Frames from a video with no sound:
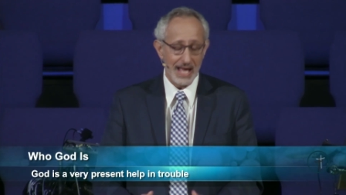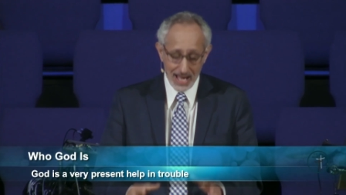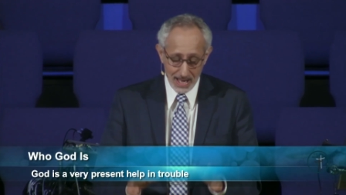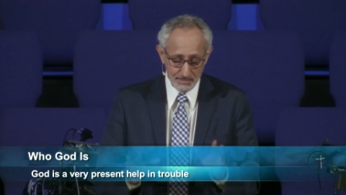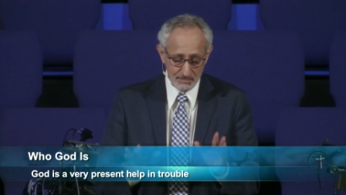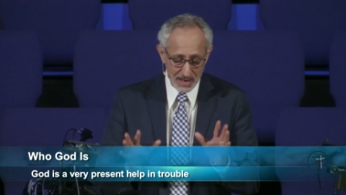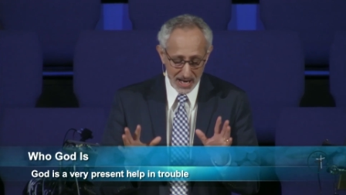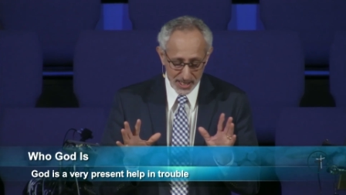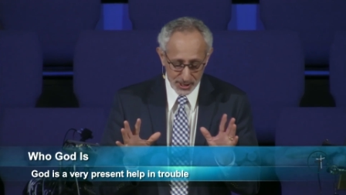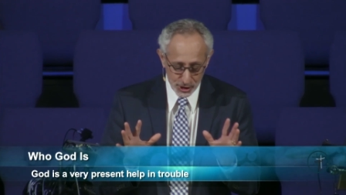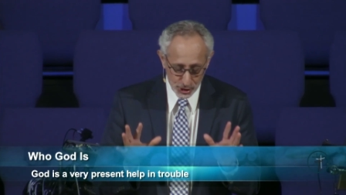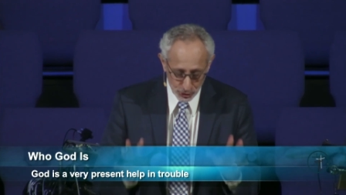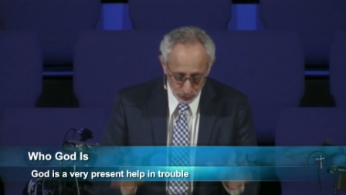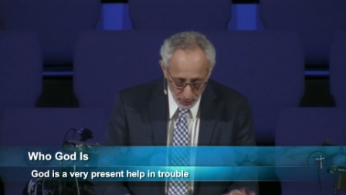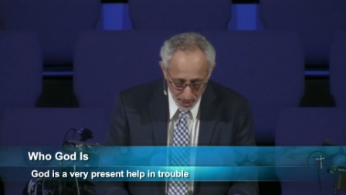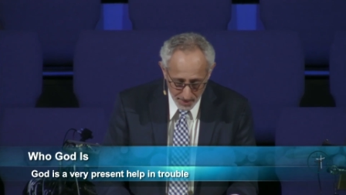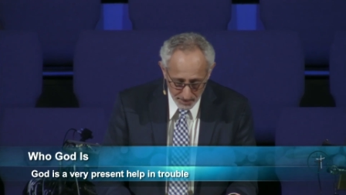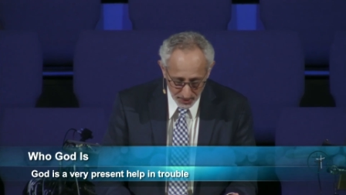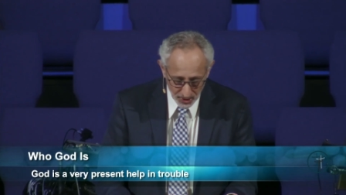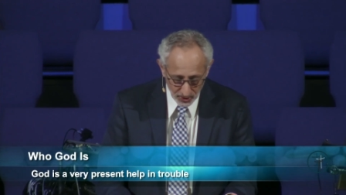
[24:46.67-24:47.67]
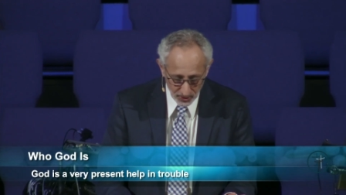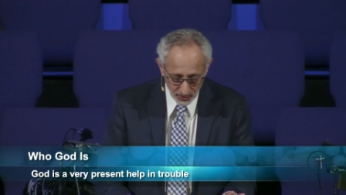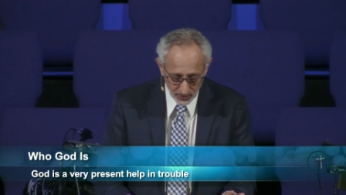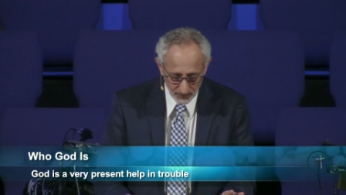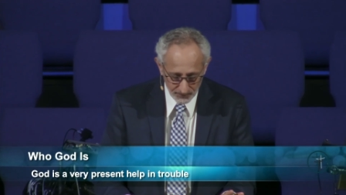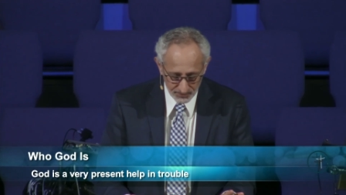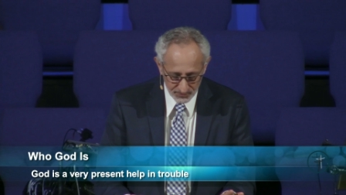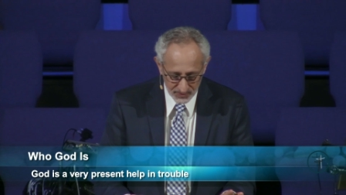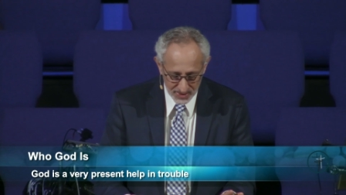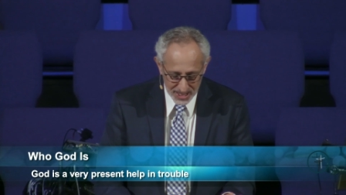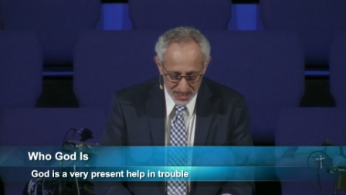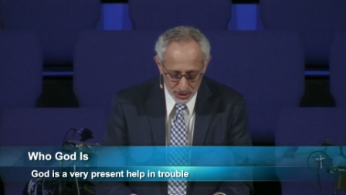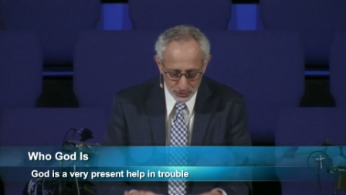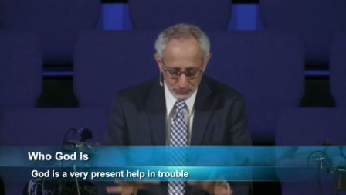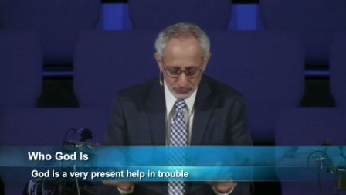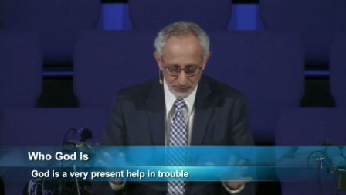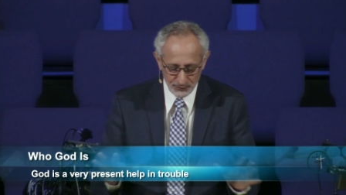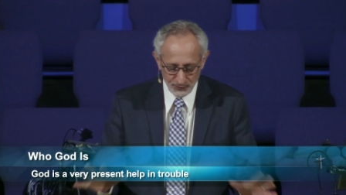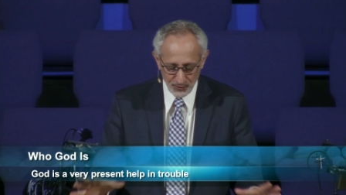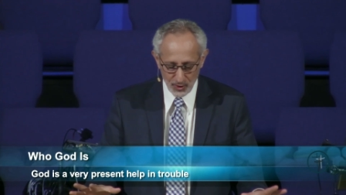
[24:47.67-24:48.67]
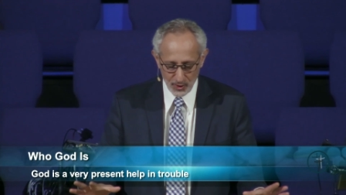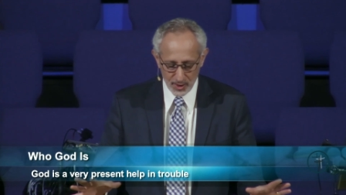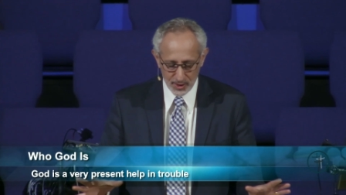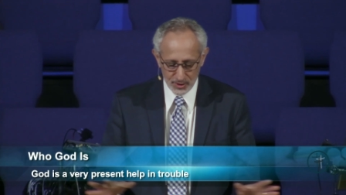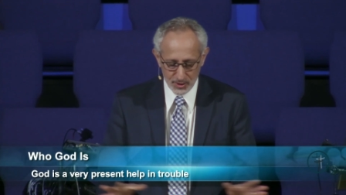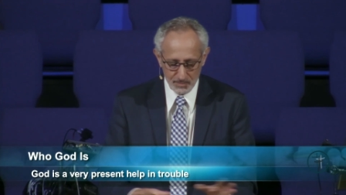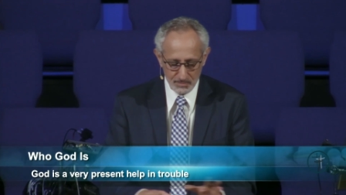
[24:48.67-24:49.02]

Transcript: And by trouble, he's referring